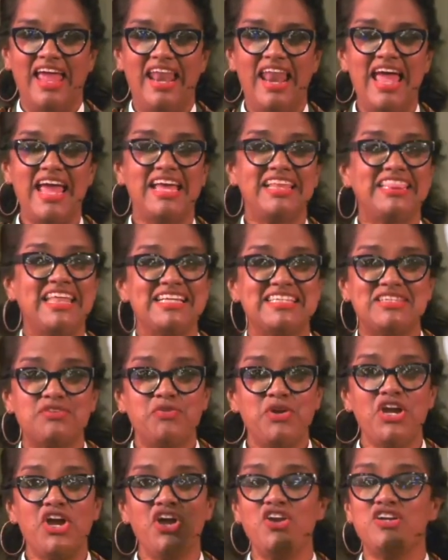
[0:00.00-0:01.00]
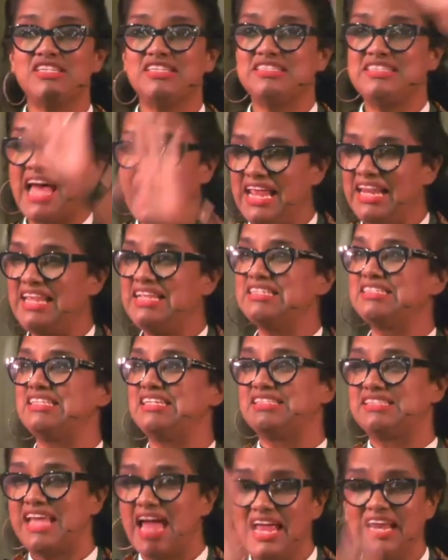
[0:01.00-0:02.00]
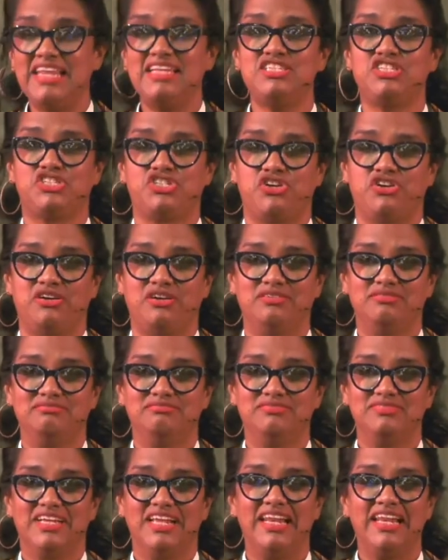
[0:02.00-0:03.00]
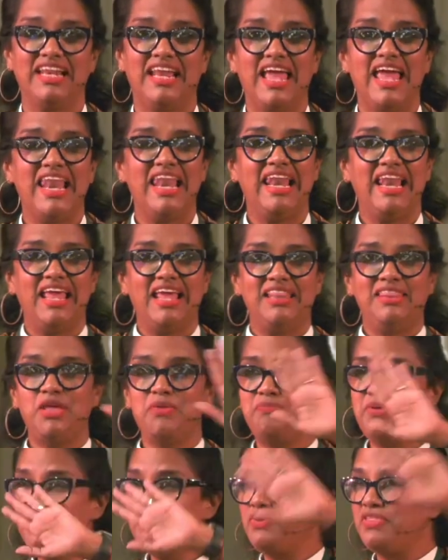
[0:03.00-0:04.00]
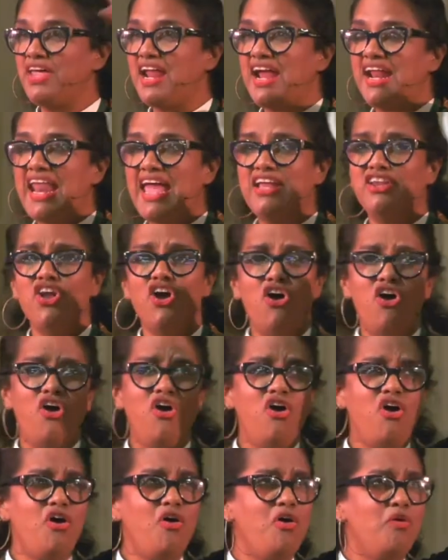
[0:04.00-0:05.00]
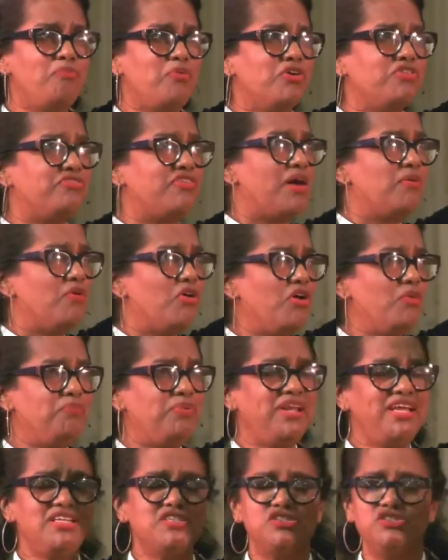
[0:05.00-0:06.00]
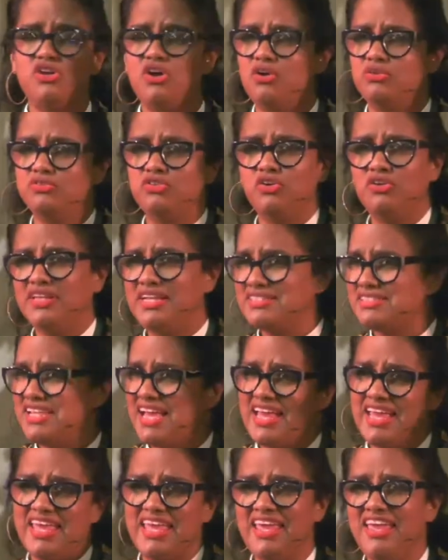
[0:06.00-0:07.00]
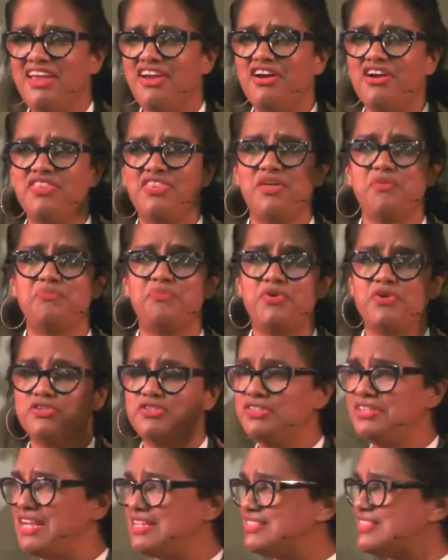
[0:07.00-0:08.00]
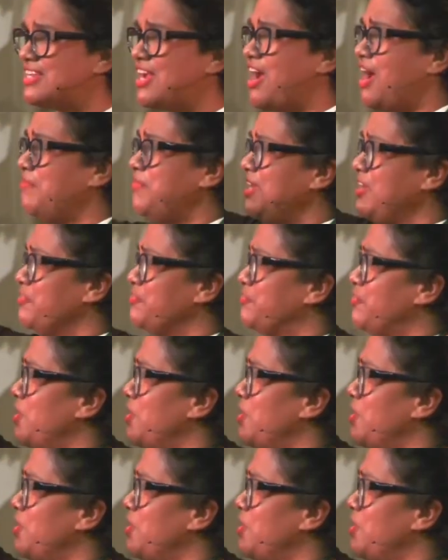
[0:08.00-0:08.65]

Like this, we're going to silence the silencer. The people that are like, no, por favor, please, no, don't. Let's not hear the person that's coming